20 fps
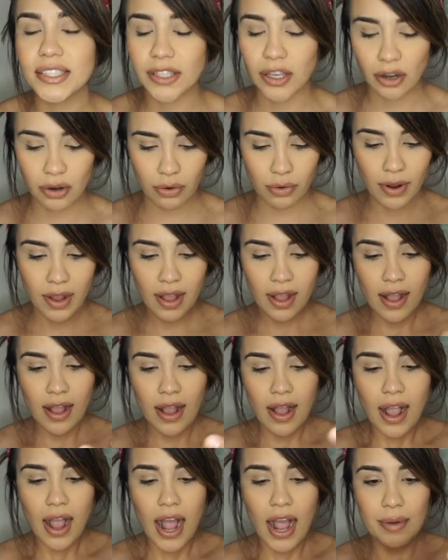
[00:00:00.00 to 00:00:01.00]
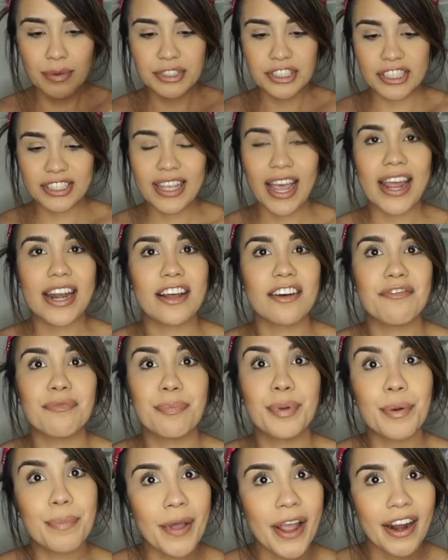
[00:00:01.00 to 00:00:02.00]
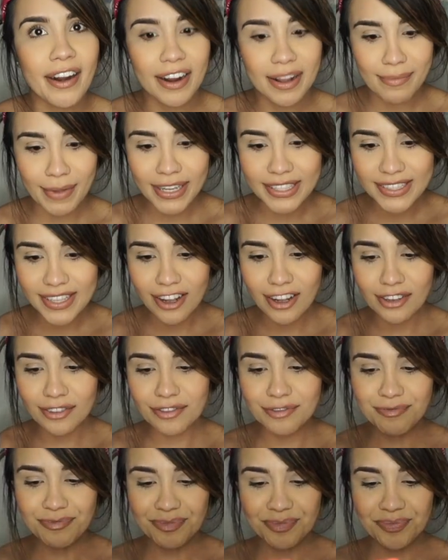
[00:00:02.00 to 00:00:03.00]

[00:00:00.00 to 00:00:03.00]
So I was just kind of preparing myself.